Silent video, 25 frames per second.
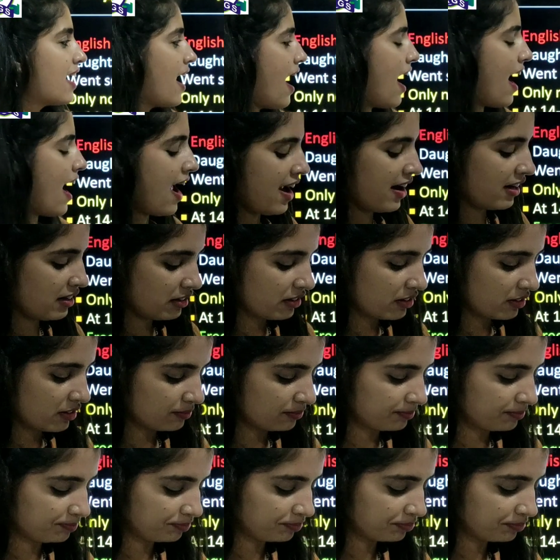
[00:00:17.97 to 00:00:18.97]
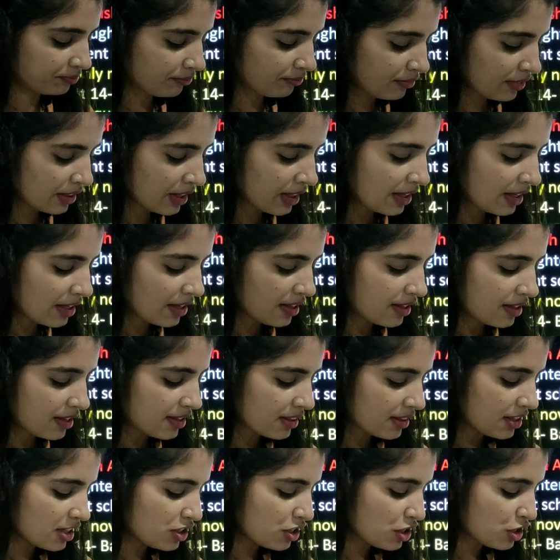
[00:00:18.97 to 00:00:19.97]
And
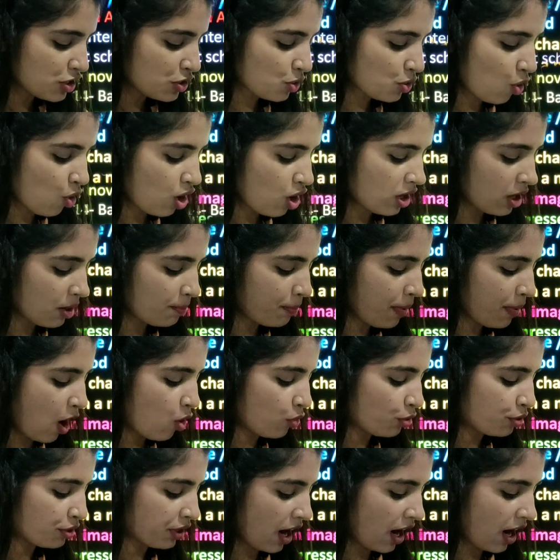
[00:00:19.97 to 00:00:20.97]
this is all about